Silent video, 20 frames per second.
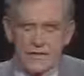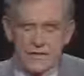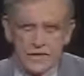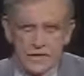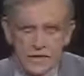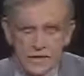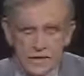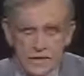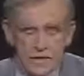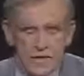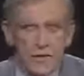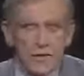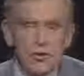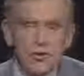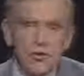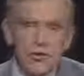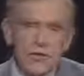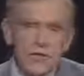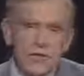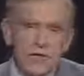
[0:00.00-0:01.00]
the
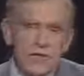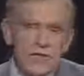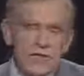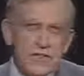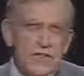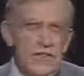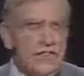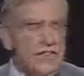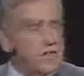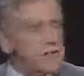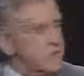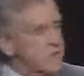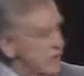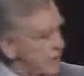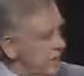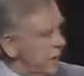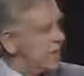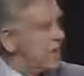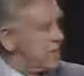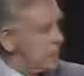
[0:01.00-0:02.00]
universe
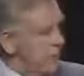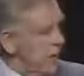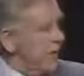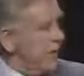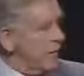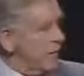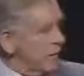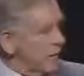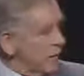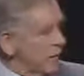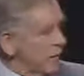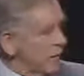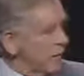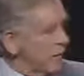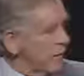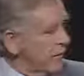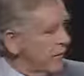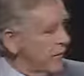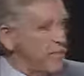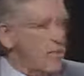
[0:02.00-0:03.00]
still
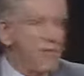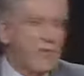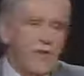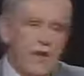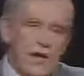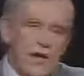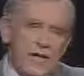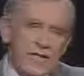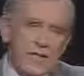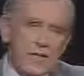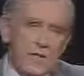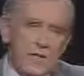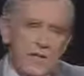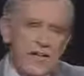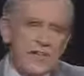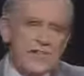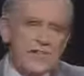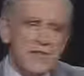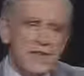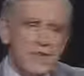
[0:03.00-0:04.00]
expanding fast? I mean,
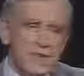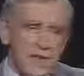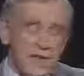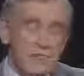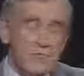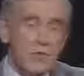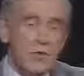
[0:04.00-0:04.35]
is there a lot